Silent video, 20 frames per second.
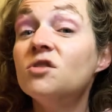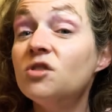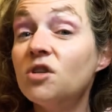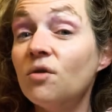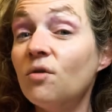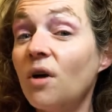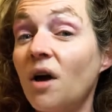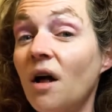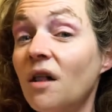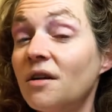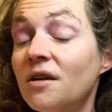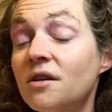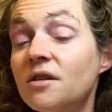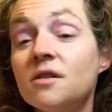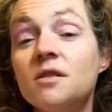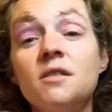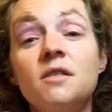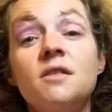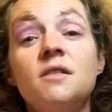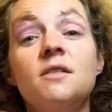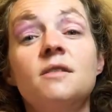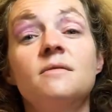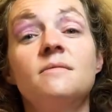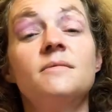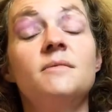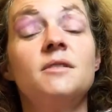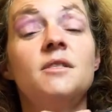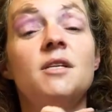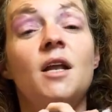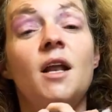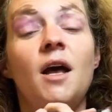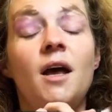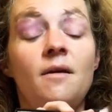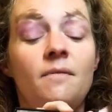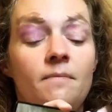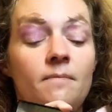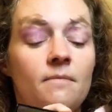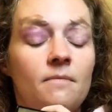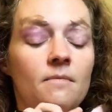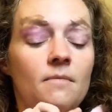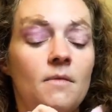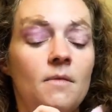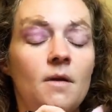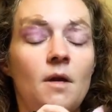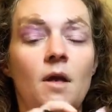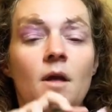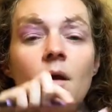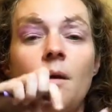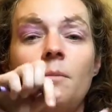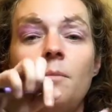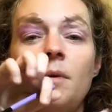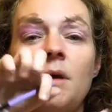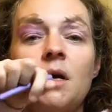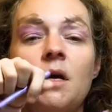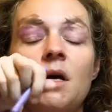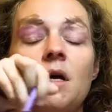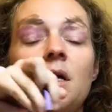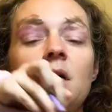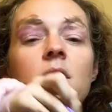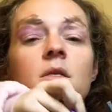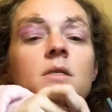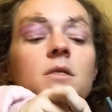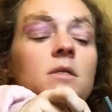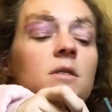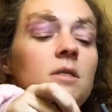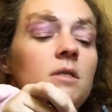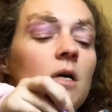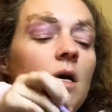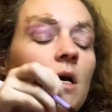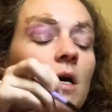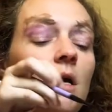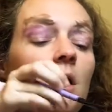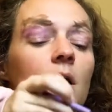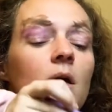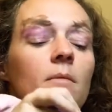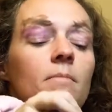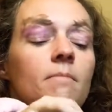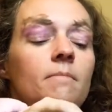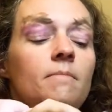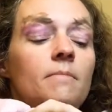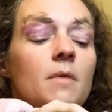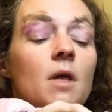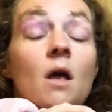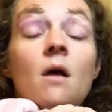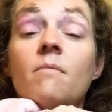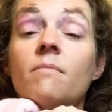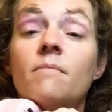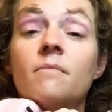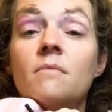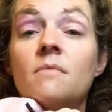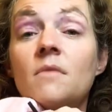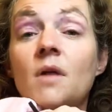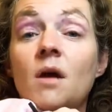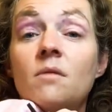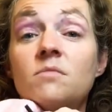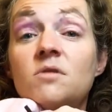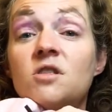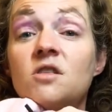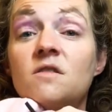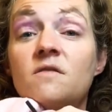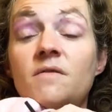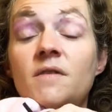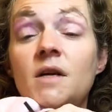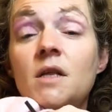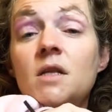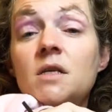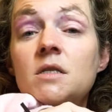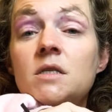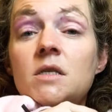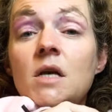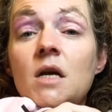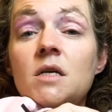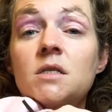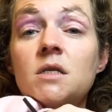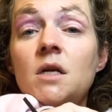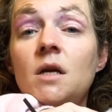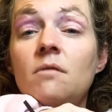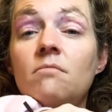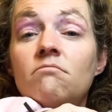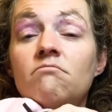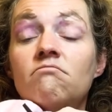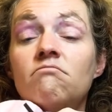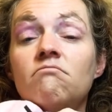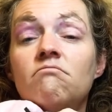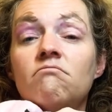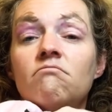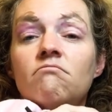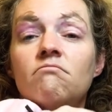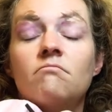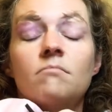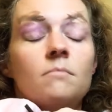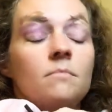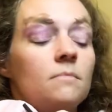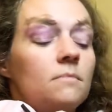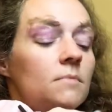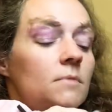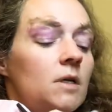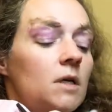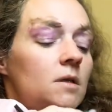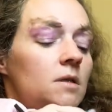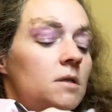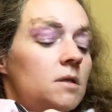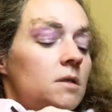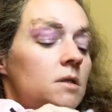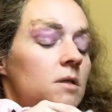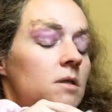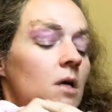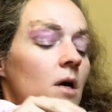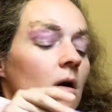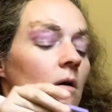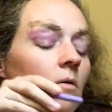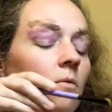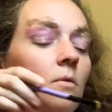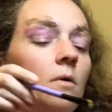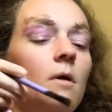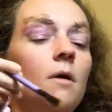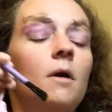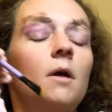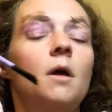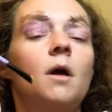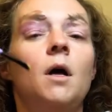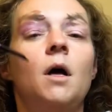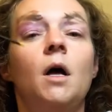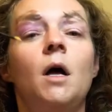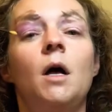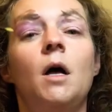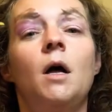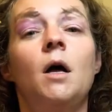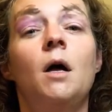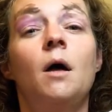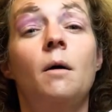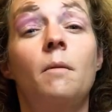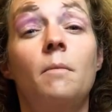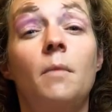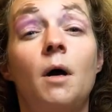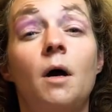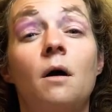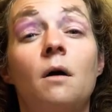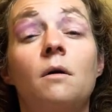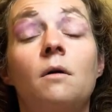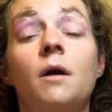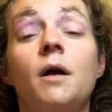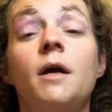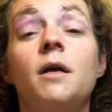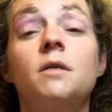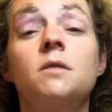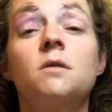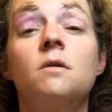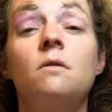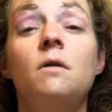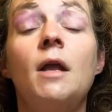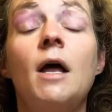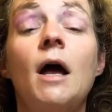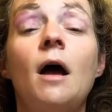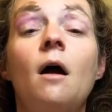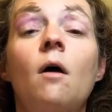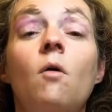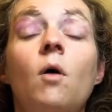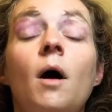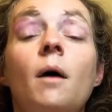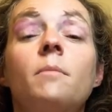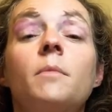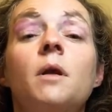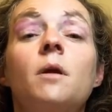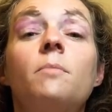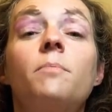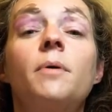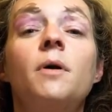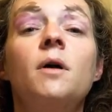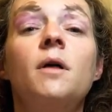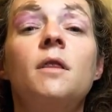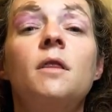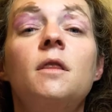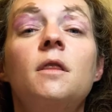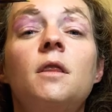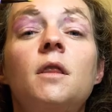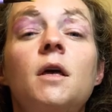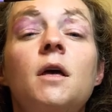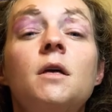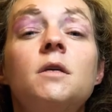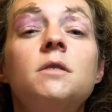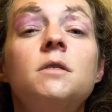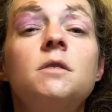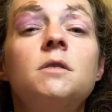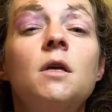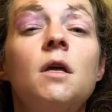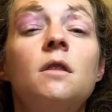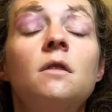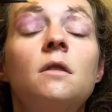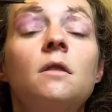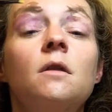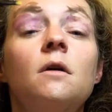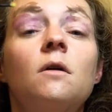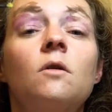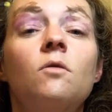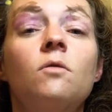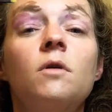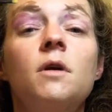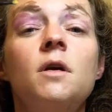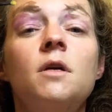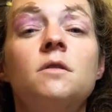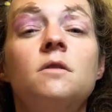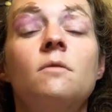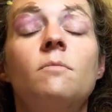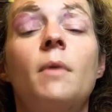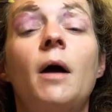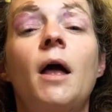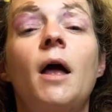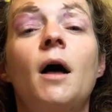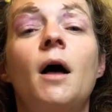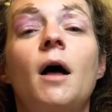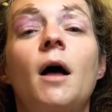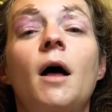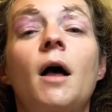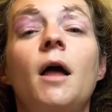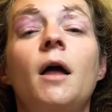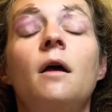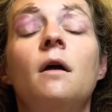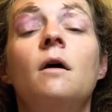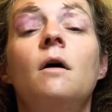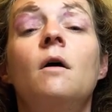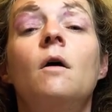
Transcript: two colors today because, yeah, just feeling sassy. So, all right, so now I'm gonna put this in the crease of my eye,